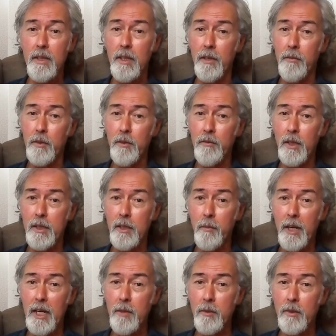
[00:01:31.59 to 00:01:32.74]
If you've read the
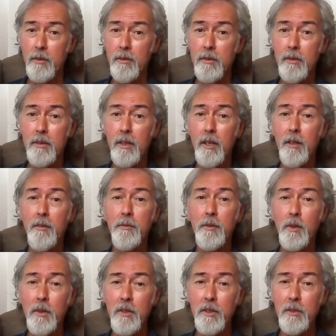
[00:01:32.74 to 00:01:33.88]
Bible, of
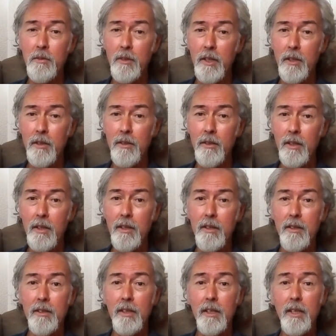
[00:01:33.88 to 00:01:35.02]
course you'll know
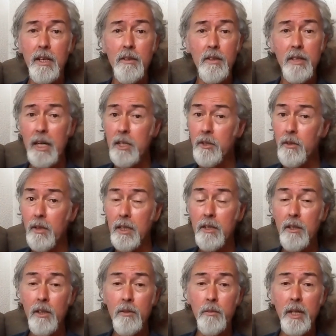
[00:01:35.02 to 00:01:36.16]
that there is actually
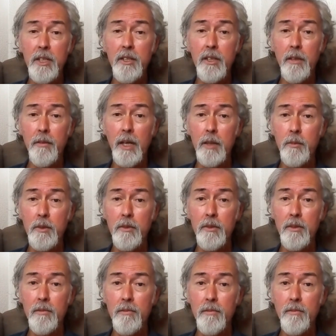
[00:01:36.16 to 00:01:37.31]
no mention of apples.
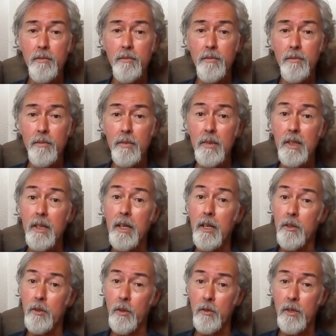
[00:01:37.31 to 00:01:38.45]
It
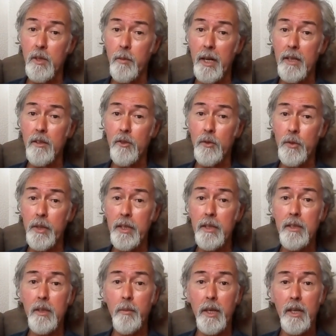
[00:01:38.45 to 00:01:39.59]
talks about the tree
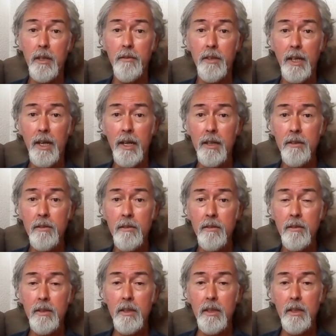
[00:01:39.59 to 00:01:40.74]
in the middle of the garden
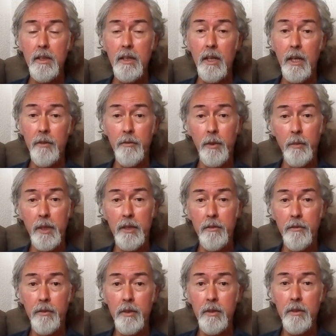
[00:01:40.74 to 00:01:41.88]
and forbidden
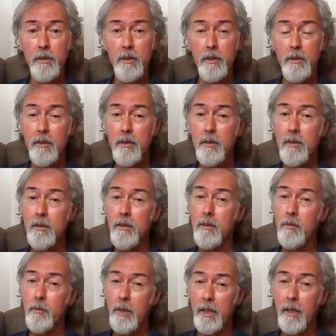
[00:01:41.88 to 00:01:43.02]
fruit,
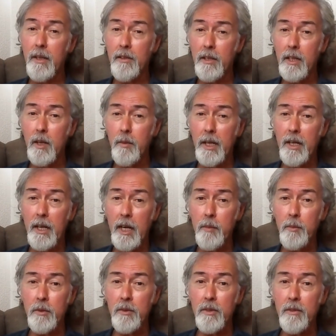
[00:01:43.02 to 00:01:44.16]
but nothing about
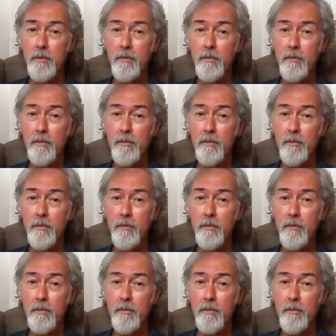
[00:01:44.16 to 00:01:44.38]
apples.